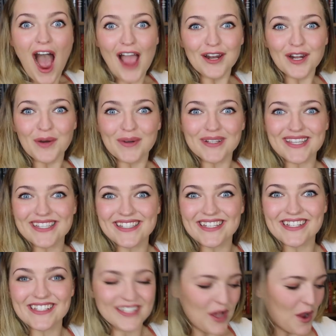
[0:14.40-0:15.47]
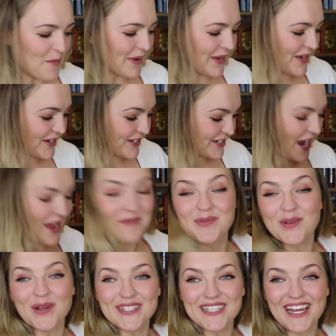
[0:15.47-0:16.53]
I know what this is! Oh my gosh, I'm
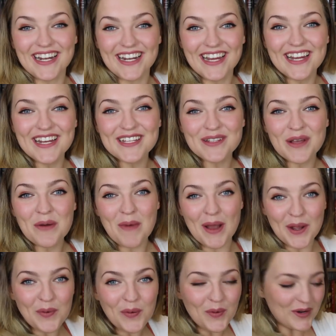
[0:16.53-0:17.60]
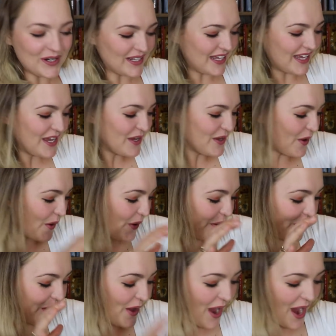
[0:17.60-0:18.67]
so excited. It is my quarterly
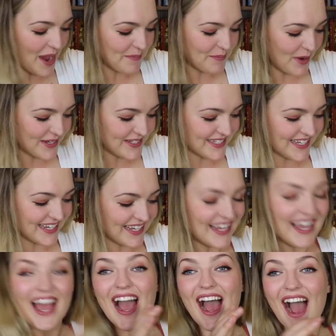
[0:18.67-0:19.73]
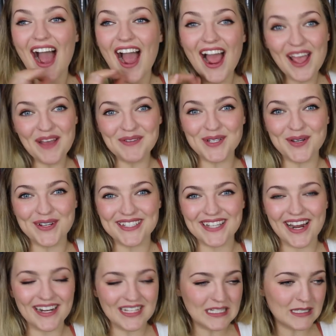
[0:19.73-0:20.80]
co-unboxing. I am so
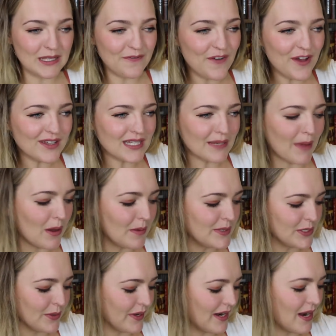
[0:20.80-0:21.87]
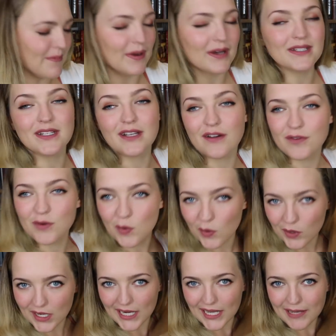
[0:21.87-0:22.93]
excited. This is the first time I will be doing an unboxing of
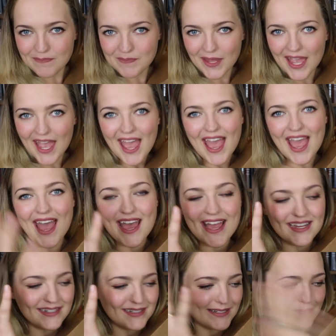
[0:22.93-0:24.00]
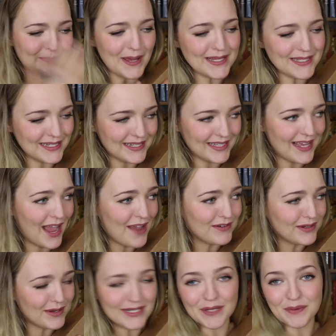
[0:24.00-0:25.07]
quarterly. And basically, I have
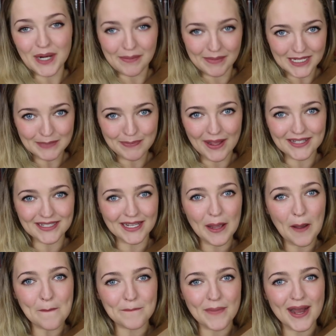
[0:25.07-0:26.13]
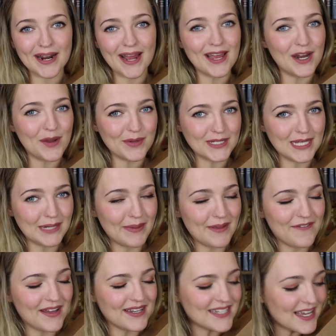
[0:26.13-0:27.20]
no idea what I'm expecting, but I know it's going to be
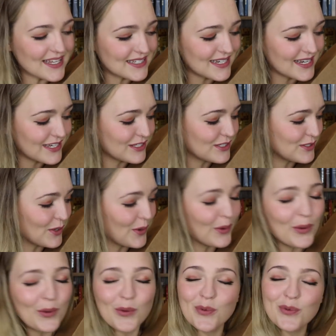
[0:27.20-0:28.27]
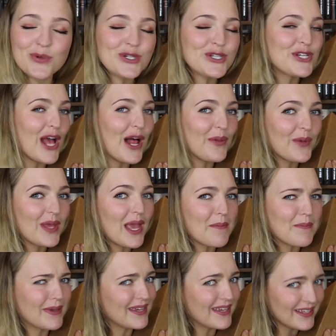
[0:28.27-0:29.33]
fantastic. So, shall we
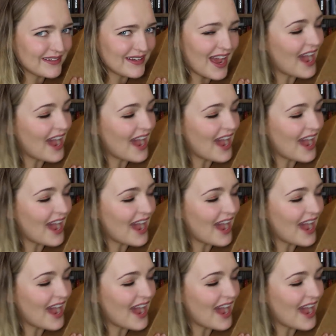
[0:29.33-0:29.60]
begin?